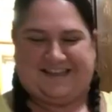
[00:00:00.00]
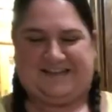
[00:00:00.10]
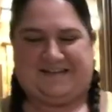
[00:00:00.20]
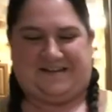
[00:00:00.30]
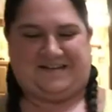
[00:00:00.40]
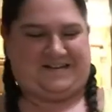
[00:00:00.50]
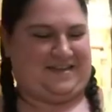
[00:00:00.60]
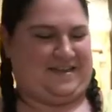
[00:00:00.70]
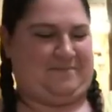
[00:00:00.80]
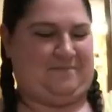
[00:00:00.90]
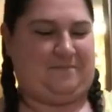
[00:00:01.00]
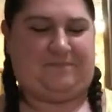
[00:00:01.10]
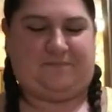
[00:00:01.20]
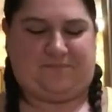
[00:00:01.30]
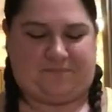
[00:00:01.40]
Okay,
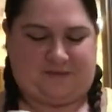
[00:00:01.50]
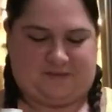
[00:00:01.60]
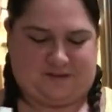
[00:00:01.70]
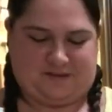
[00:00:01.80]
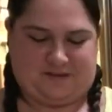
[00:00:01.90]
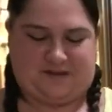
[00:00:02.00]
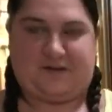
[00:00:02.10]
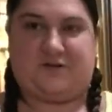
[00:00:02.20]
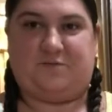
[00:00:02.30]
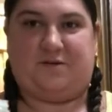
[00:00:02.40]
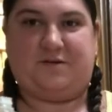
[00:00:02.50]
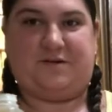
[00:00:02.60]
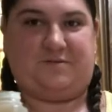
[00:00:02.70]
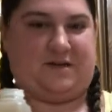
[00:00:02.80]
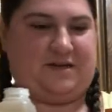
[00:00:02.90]
and I just poured it
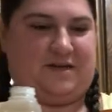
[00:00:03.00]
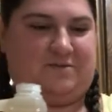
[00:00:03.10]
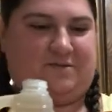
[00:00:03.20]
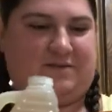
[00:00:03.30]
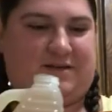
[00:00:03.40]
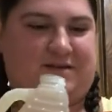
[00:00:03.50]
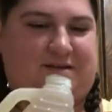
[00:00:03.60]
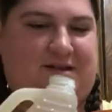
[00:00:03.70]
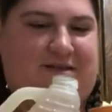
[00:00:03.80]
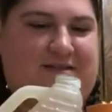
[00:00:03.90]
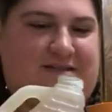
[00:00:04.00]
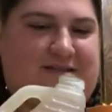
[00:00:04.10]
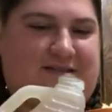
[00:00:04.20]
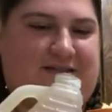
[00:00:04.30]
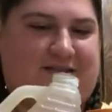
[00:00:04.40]
on my table. That's nice.
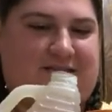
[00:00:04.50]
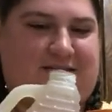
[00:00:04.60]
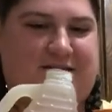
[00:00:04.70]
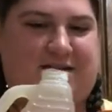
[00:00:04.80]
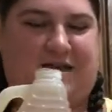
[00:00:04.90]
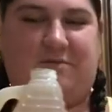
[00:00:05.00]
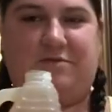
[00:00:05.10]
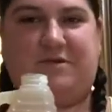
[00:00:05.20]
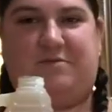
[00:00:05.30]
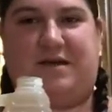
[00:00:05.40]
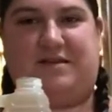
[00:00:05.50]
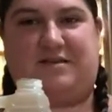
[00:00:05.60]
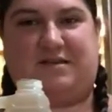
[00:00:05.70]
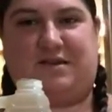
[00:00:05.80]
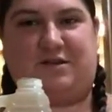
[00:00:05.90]
I'm a real mess
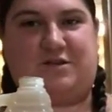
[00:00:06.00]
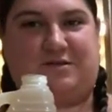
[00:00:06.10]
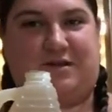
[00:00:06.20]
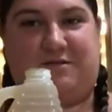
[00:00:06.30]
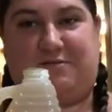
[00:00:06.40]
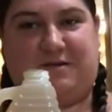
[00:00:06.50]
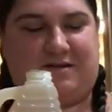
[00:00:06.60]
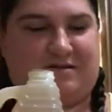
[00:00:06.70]
in the kitchen, like really.